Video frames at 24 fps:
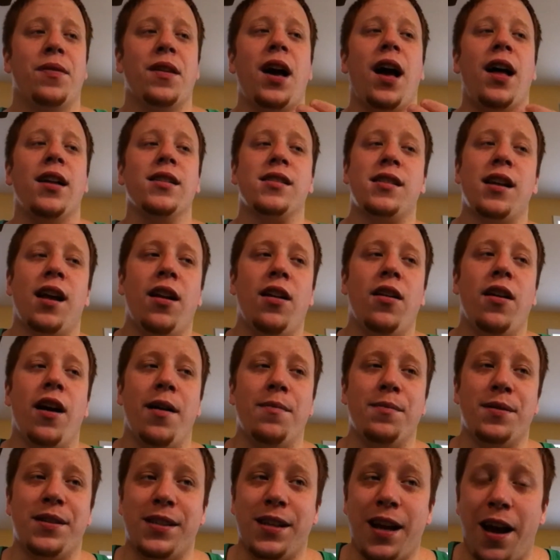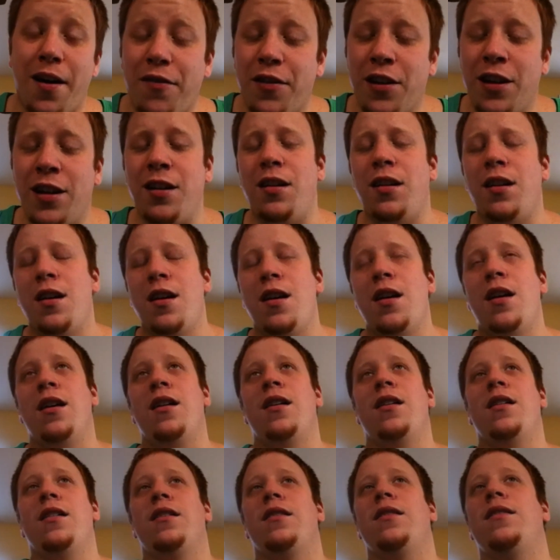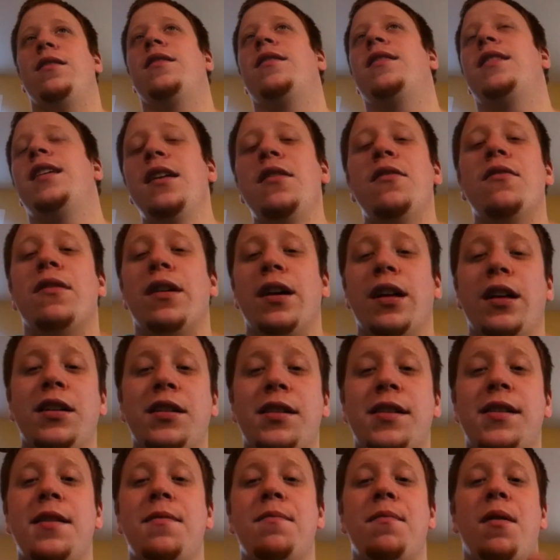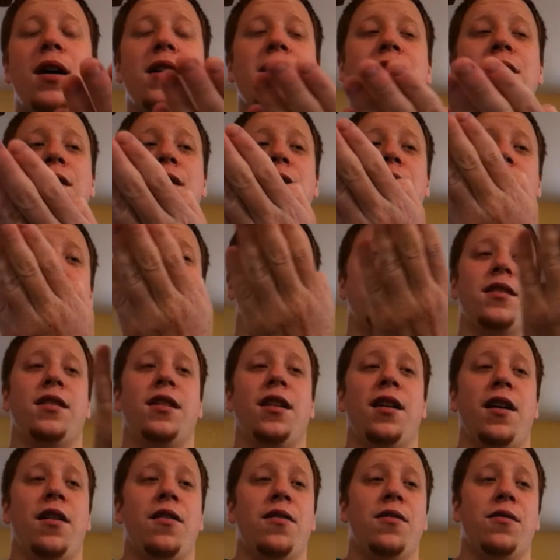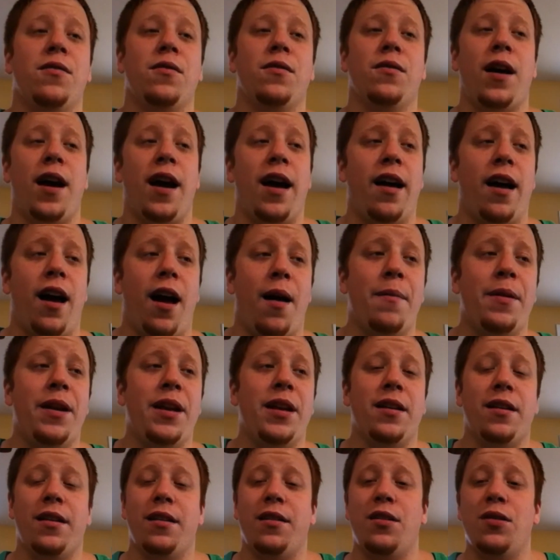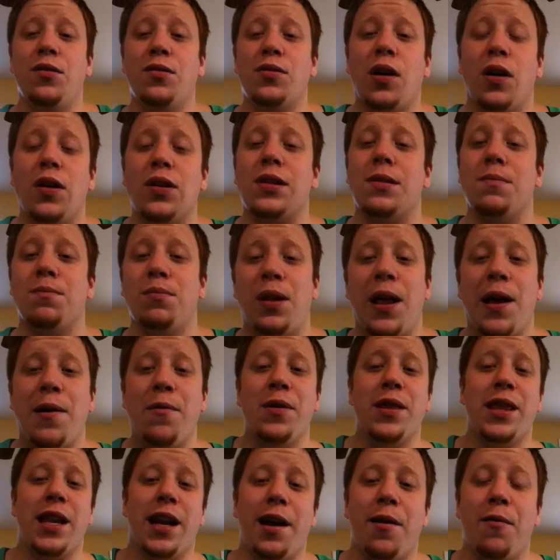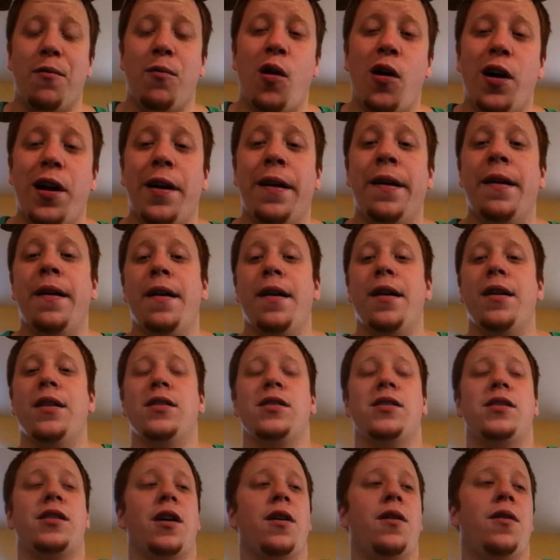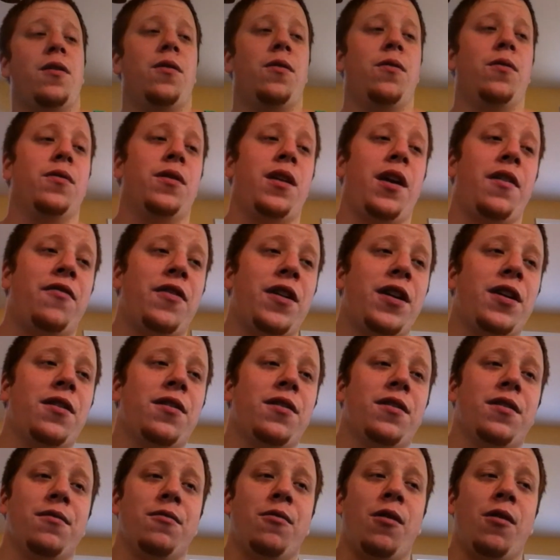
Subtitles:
Constellar M7 didn't really see much, you saw some play with it at 1, so they figured